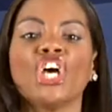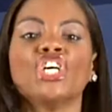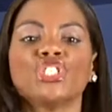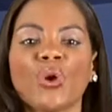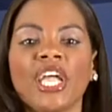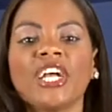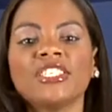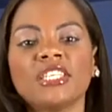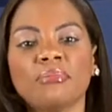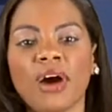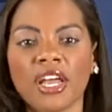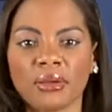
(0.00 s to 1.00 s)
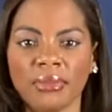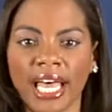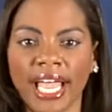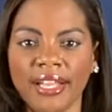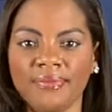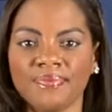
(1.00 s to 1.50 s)
So here's the bottom
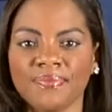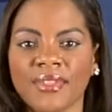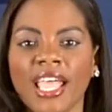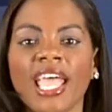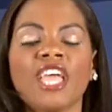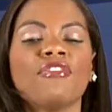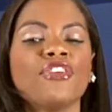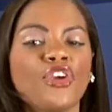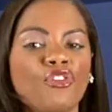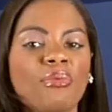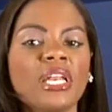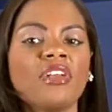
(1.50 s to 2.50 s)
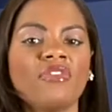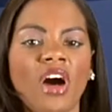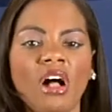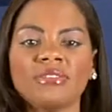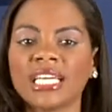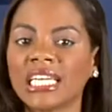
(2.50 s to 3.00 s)
line. If you've been
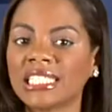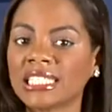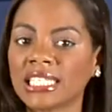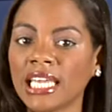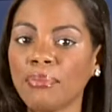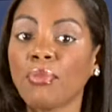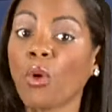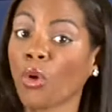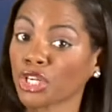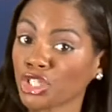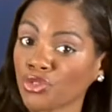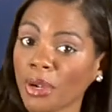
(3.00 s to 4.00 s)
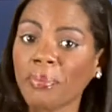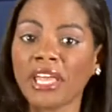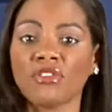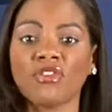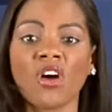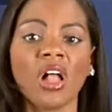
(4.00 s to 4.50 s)
involved in a slip or trip
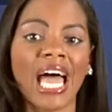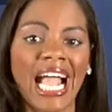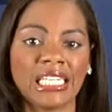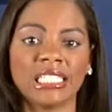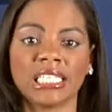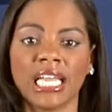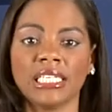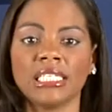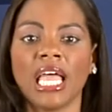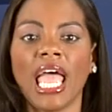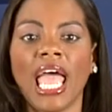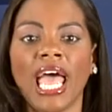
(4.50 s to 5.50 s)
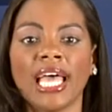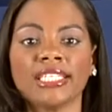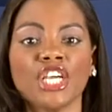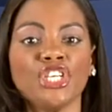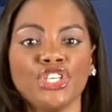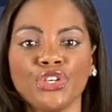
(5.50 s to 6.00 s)
and fall accident and
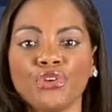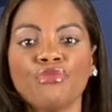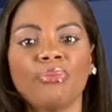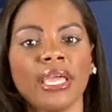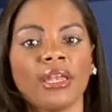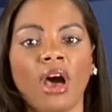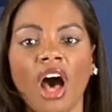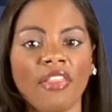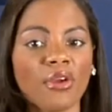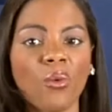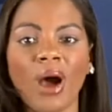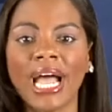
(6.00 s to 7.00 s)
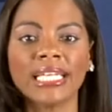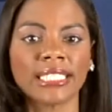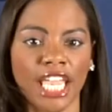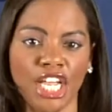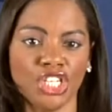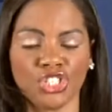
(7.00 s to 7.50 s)
you've been otherwise
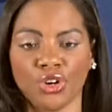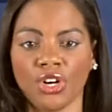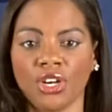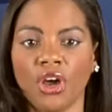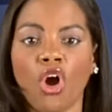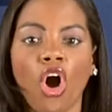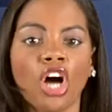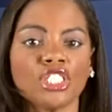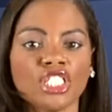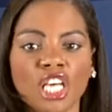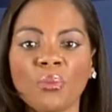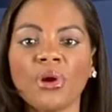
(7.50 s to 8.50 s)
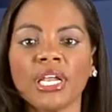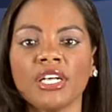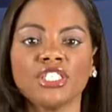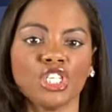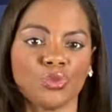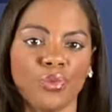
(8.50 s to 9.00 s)
injured on someone
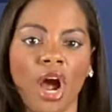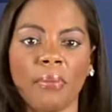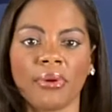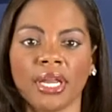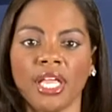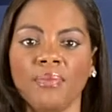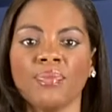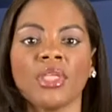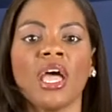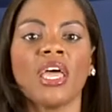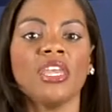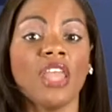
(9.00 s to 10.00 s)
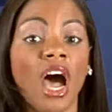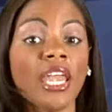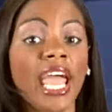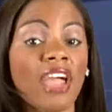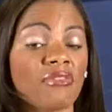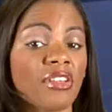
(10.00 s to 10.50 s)
else's property,
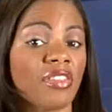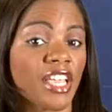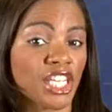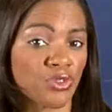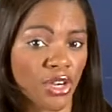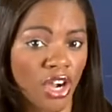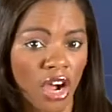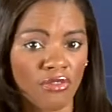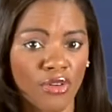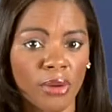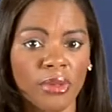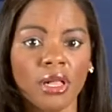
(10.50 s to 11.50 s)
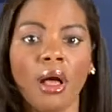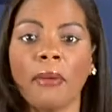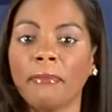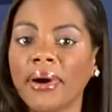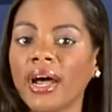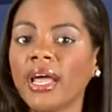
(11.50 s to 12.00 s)
not everything is recoverable,
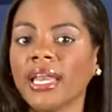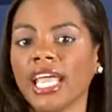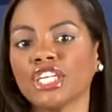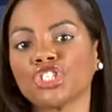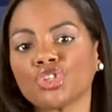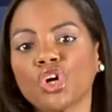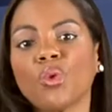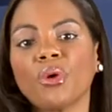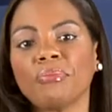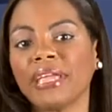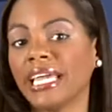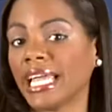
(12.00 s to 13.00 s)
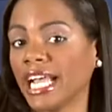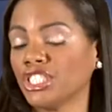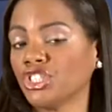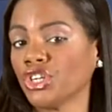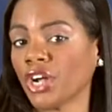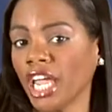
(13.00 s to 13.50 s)
but it sure would be
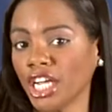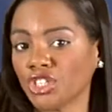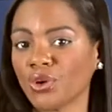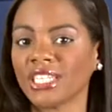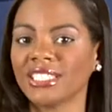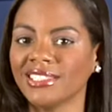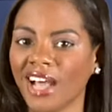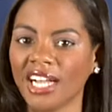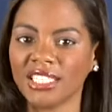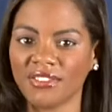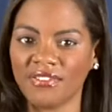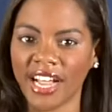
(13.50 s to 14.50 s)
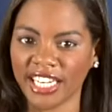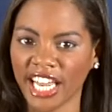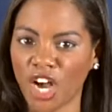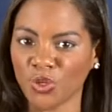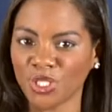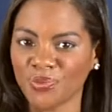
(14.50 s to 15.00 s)
against your interest not to find
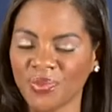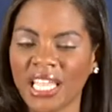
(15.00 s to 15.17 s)
out.